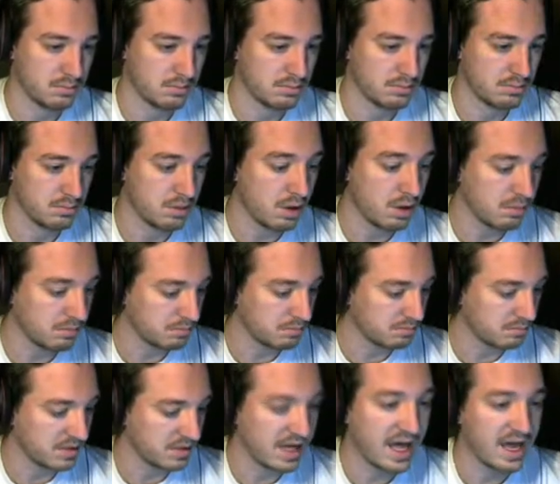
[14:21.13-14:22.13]
Nope,
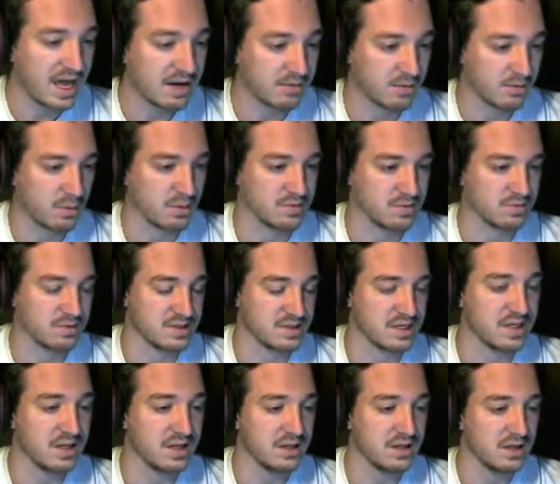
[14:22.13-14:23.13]
that of course wasn't
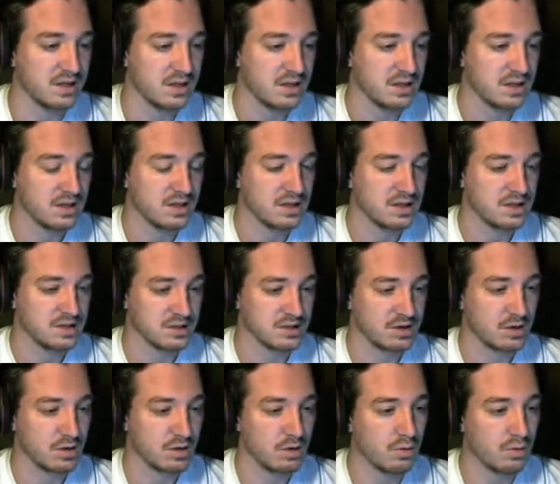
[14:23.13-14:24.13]
it.
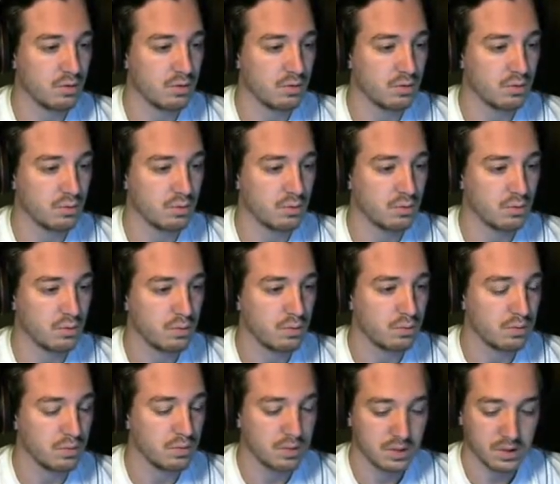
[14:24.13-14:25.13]
So
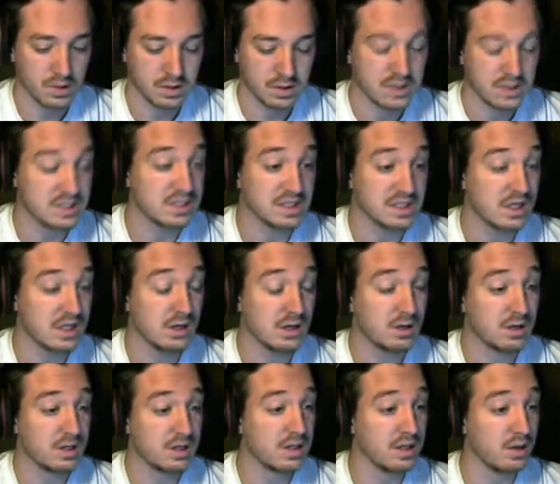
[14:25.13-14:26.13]
this is
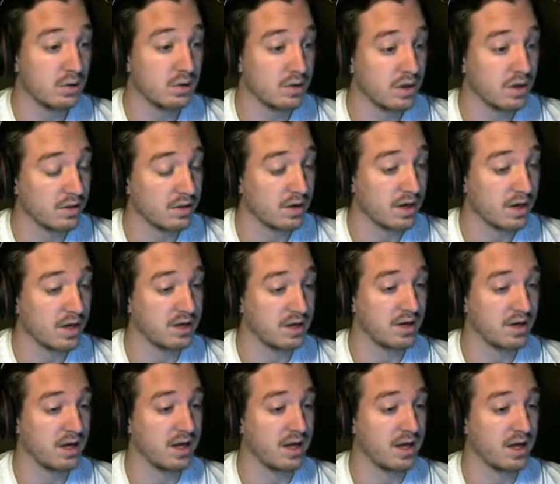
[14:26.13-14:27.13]
literally the only other
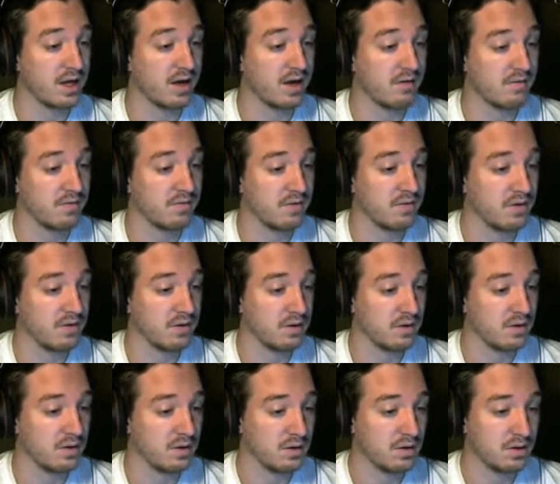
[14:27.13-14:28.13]
idea I have.
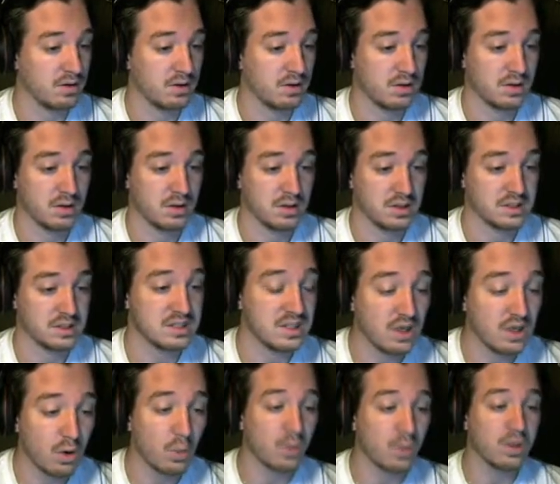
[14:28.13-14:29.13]
This is the
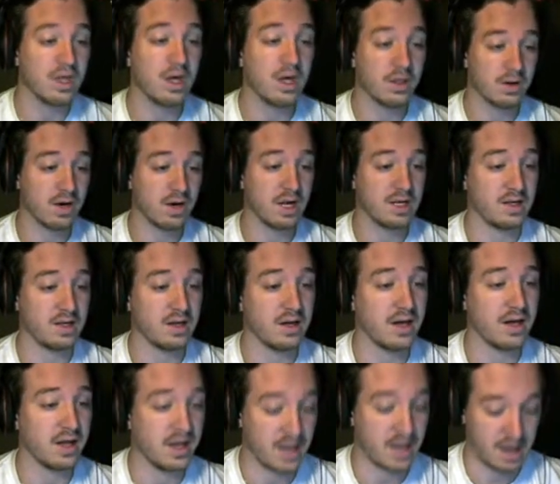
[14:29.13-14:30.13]
only other idea
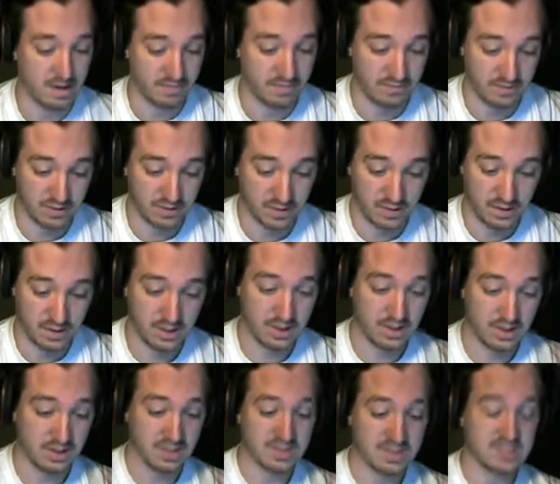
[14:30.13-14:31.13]
I have.
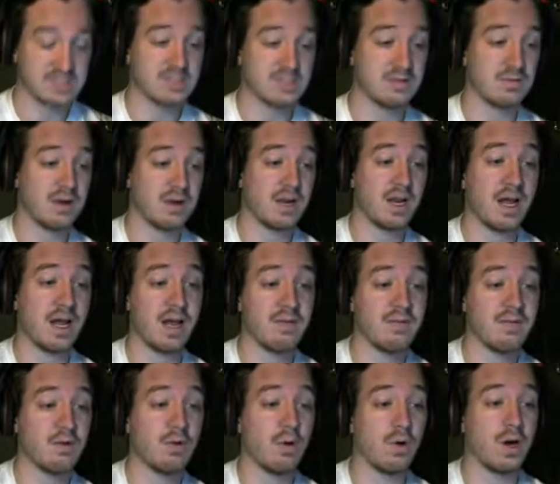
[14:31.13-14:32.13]
If this isn't right, I have
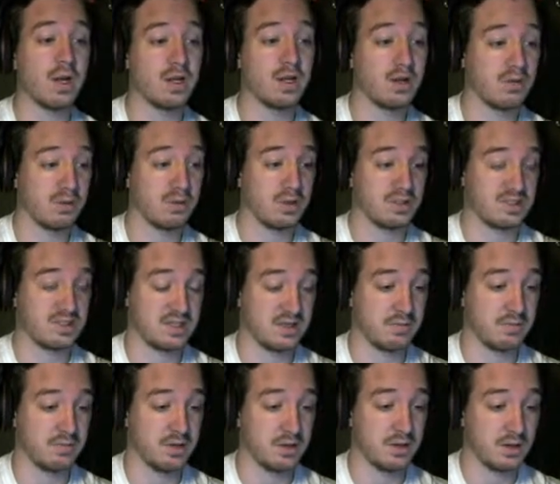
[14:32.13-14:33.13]
no idea what it's going to
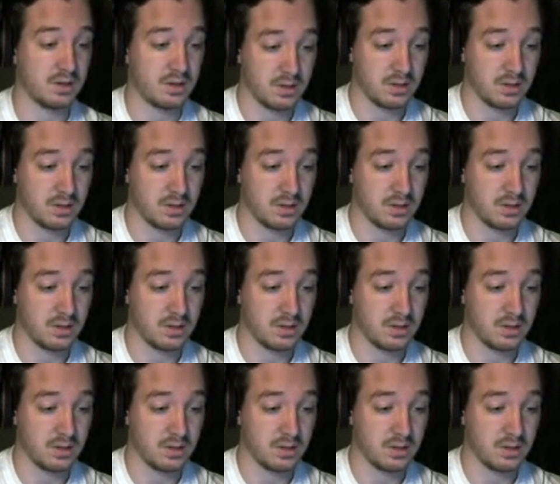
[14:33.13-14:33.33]
be.